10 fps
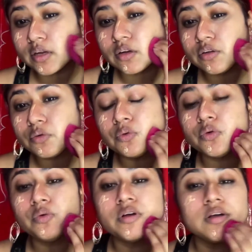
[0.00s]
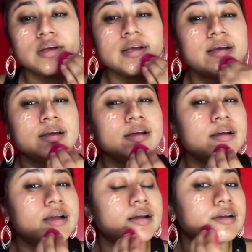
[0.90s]
you
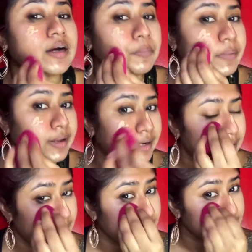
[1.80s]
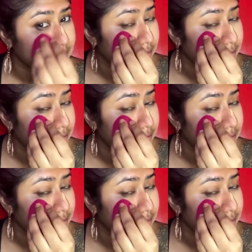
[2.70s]
apply that.